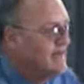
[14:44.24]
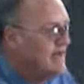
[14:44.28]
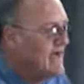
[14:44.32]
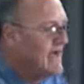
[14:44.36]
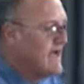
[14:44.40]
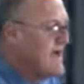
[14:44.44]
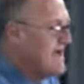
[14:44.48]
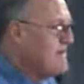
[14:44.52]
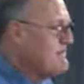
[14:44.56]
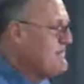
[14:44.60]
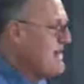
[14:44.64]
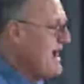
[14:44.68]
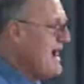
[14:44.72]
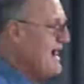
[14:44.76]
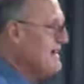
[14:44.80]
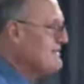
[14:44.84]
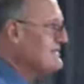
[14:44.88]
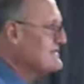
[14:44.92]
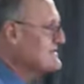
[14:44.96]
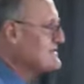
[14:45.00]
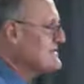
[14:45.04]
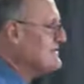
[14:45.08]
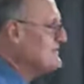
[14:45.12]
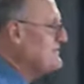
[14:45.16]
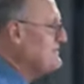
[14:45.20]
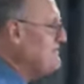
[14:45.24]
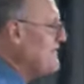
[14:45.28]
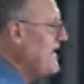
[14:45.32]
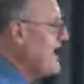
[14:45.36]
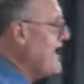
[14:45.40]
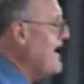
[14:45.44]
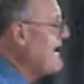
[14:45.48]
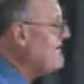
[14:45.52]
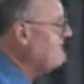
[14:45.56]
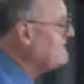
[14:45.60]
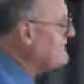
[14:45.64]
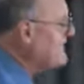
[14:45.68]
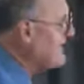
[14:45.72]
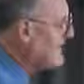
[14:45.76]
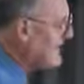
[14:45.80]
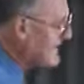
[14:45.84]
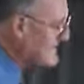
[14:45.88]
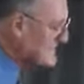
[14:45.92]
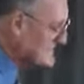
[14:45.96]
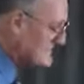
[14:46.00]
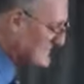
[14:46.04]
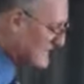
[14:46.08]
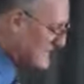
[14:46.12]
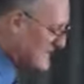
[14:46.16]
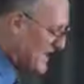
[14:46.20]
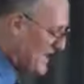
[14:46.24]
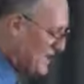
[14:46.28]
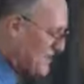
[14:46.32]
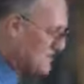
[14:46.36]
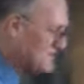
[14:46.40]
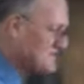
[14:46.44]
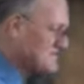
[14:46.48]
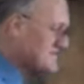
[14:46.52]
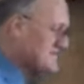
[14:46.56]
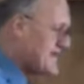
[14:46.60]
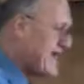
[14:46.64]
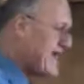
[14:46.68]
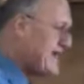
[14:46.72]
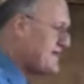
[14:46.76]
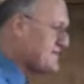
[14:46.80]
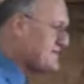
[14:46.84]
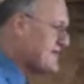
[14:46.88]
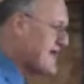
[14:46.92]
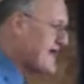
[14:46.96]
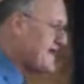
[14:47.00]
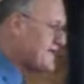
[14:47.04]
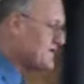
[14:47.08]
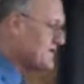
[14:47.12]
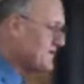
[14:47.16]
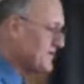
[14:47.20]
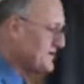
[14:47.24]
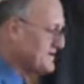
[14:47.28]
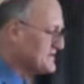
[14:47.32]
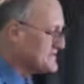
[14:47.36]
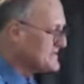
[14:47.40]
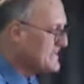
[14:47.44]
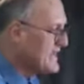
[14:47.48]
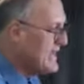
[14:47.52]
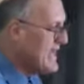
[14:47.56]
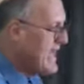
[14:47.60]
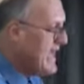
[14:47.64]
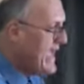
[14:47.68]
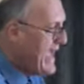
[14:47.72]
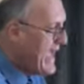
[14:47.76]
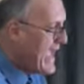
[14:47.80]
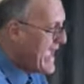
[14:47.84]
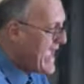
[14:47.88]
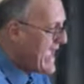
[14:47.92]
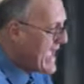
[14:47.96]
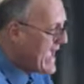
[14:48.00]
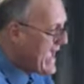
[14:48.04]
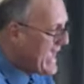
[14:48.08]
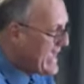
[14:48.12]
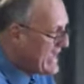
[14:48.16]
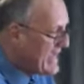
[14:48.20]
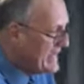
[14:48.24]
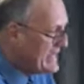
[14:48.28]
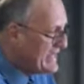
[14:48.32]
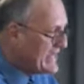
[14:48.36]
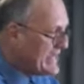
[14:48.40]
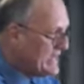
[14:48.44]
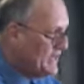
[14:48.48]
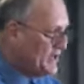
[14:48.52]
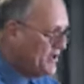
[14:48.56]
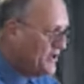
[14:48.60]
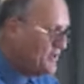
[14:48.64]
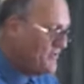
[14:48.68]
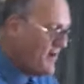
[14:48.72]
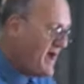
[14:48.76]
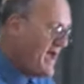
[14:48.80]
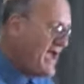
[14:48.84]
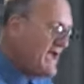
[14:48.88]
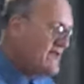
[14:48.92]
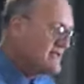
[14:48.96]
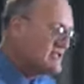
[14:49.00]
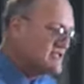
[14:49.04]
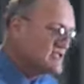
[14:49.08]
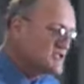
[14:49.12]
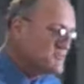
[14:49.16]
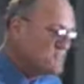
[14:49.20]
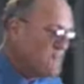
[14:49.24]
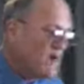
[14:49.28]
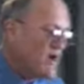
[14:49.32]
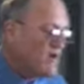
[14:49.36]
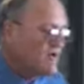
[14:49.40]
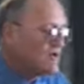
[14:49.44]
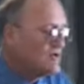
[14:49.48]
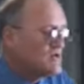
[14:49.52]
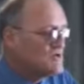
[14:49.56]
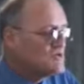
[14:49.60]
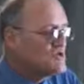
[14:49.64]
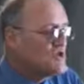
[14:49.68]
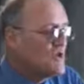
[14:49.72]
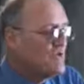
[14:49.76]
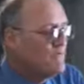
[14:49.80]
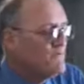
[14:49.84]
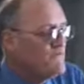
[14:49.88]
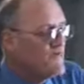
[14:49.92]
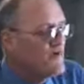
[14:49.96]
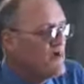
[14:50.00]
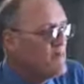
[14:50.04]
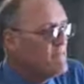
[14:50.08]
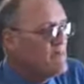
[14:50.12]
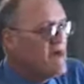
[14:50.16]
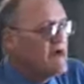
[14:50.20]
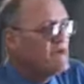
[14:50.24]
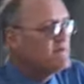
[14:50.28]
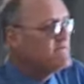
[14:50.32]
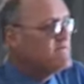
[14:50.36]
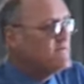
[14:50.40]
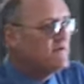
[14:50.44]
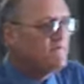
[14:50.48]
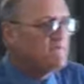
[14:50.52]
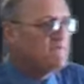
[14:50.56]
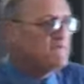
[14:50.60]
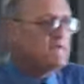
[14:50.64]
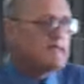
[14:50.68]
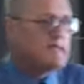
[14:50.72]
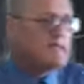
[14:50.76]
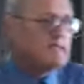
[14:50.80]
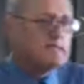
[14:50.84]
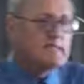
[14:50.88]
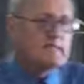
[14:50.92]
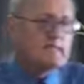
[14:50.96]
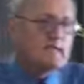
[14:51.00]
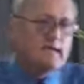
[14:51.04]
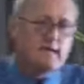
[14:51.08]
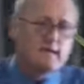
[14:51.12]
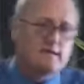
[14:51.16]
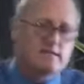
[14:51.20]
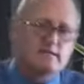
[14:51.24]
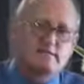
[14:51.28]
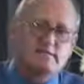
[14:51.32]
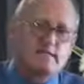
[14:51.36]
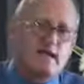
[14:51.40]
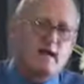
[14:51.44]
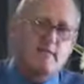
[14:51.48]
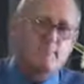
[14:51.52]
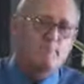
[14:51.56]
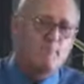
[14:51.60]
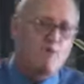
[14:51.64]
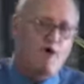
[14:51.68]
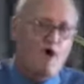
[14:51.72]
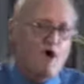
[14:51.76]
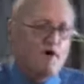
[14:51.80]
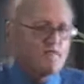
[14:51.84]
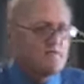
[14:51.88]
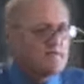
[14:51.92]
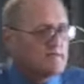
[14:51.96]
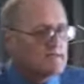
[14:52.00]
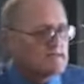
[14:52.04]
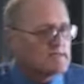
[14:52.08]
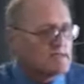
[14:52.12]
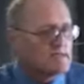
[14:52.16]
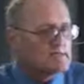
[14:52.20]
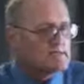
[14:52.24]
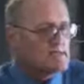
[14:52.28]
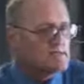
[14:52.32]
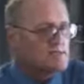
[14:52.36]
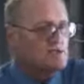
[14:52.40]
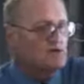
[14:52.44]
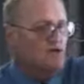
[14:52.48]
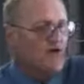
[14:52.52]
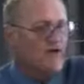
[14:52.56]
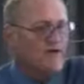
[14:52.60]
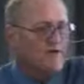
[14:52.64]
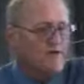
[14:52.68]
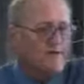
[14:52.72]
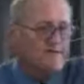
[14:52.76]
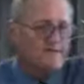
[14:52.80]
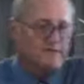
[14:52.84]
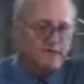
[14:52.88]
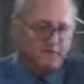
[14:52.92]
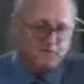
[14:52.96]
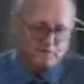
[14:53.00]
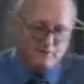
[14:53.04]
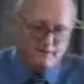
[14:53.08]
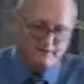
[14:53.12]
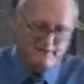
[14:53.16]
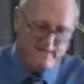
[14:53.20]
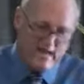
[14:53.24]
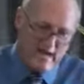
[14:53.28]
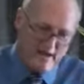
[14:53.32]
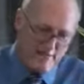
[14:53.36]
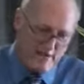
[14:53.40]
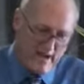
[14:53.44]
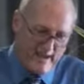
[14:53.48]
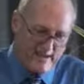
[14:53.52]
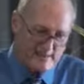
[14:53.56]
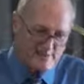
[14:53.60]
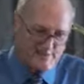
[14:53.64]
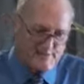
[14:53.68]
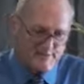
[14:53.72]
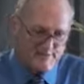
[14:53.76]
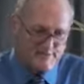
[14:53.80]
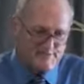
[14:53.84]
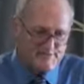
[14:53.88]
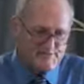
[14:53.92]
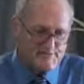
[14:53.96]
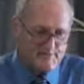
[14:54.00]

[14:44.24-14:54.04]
About 5 years ago, Stan Daniels, whom I hadn't spoken to for about 15 years, our paths had just gone in different directions,